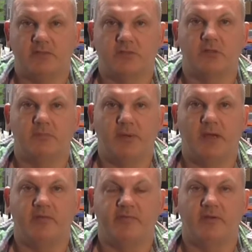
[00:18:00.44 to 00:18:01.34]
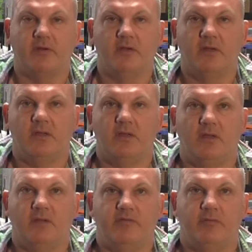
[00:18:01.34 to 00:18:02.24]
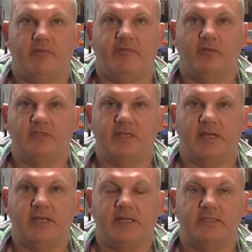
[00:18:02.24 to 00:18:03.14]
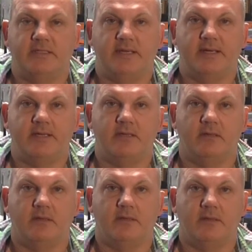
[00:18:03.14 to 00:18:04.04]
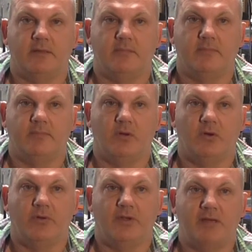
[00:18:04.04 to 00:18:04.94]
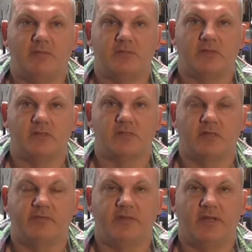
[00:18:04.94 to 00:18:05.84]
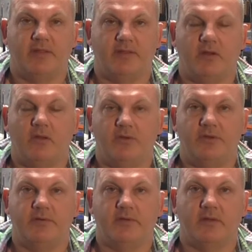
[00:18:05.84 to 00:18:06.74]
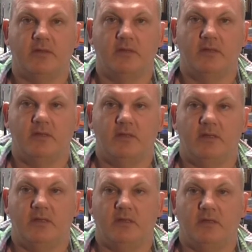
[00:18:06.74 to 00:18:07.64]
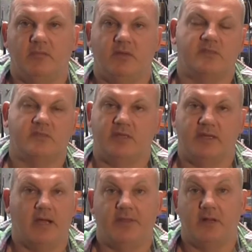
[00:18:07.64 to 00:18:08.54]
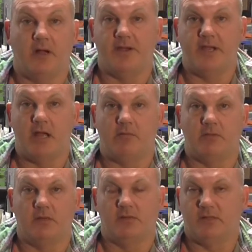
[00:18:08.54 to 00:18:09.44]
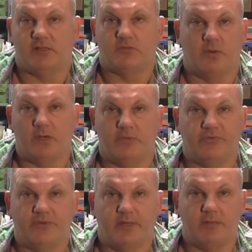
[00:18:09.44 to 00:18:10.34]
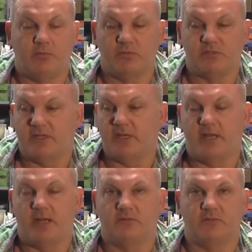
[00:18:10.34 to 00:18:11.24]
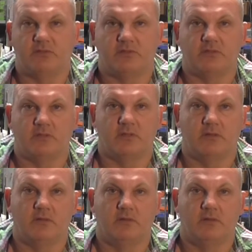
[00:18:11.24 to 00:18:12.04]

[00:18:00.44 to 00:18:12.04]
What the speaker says: it's a good buy for what, $49.99 on Amazon and stuff like that. They're a lot dearer. It's sitting out in the garden now. That's where it'll stay. It won't stay in the house. It's just a.